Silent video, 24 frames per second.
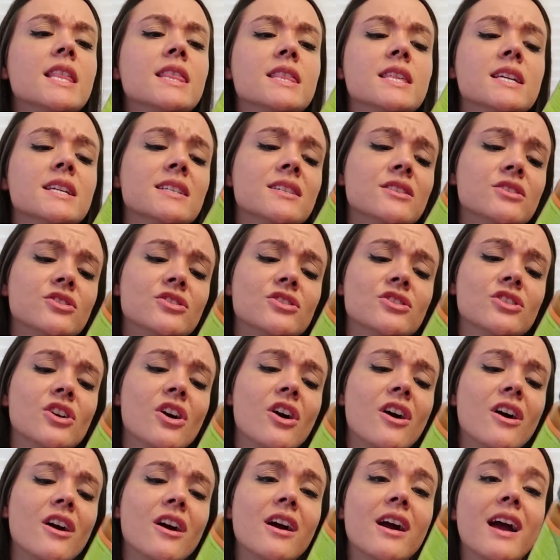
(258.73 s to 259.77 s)
this
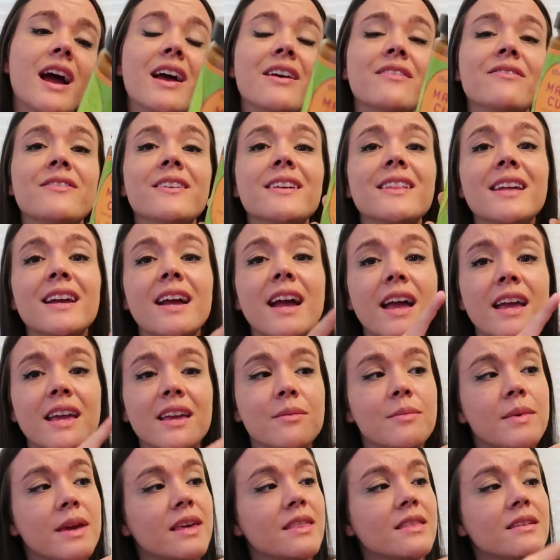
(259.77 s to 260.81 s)
jar, I feel like I
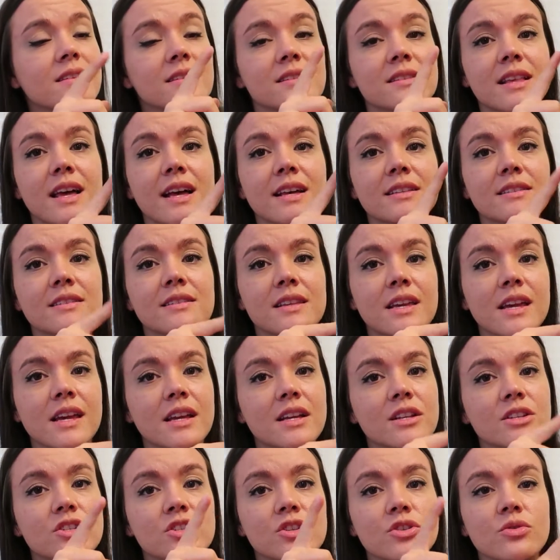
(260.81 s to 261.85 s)
can make this last
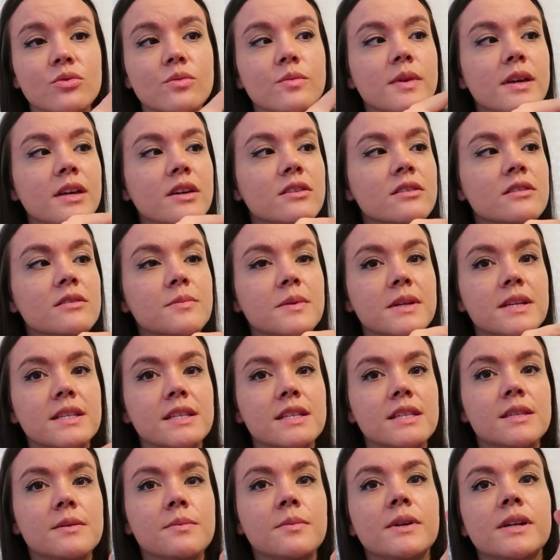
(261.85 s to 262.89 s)
like 2 meals because
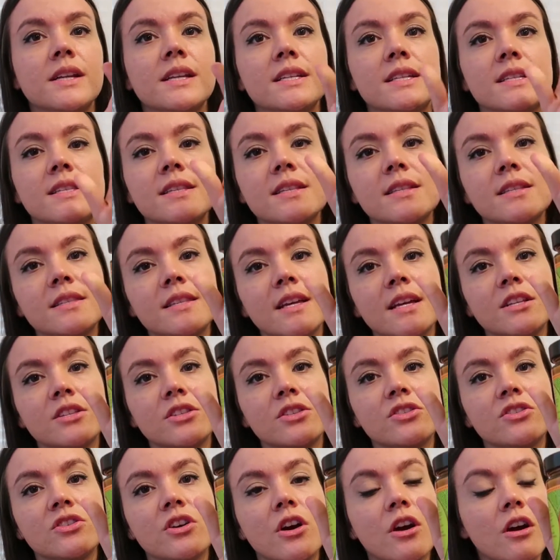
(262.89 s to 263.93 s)
it's a pretty decent
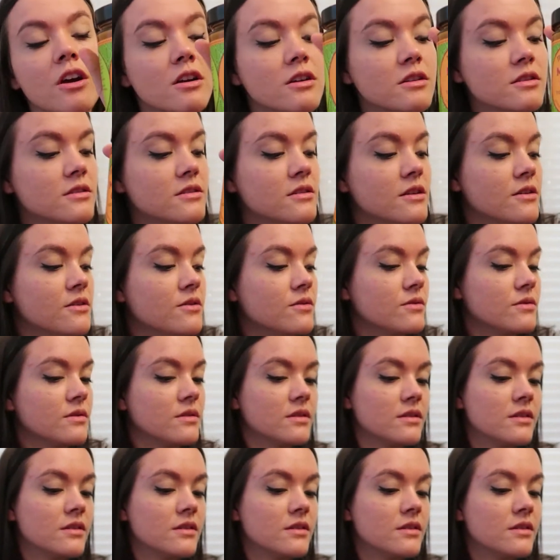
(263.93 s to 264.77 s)
sized jar. So